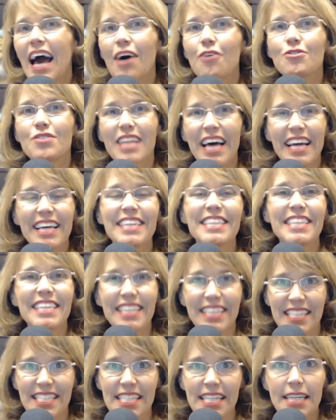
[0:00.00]
how
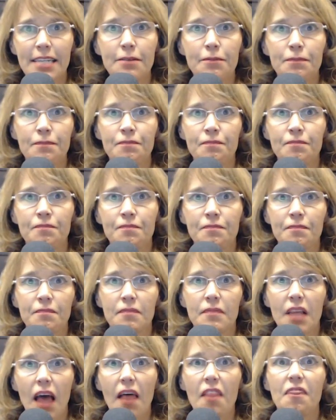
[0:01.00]
likely is it
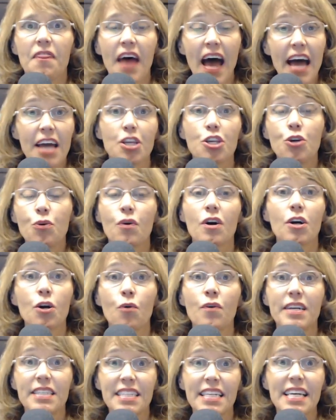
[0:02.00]
that you are
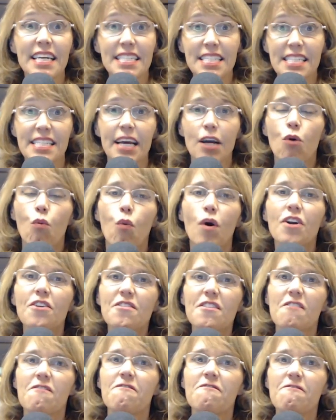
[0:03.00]
going to get sick? What
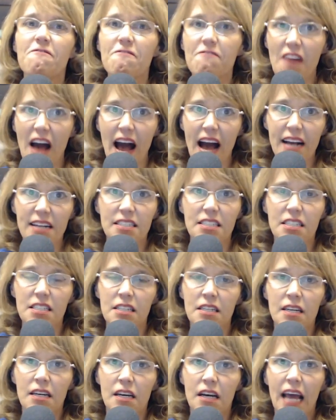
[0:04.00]
are the
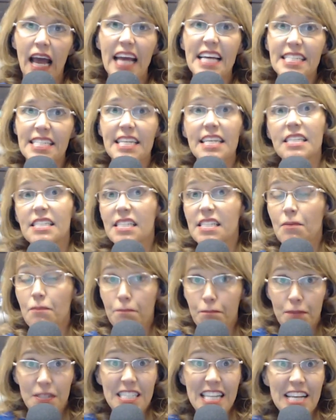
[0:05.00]
facts? Is it
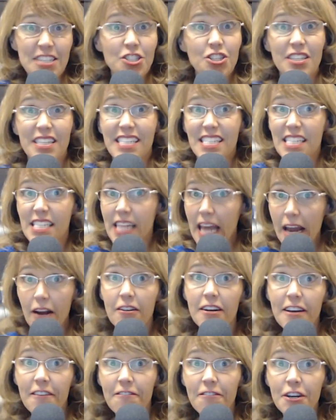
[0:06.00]
potentially
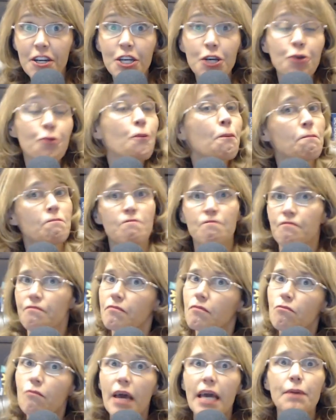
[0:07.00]
scary for you?
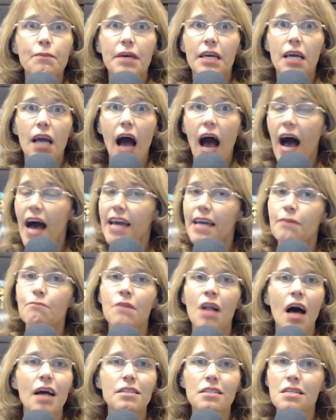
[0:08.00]
Maybe. I
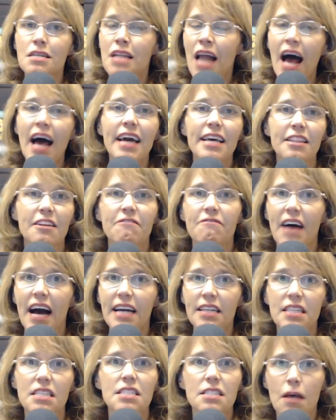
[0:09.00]
am not denying the
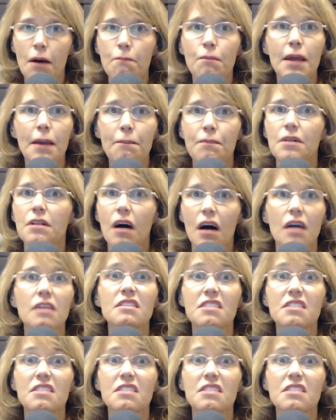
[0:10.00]
fact that some people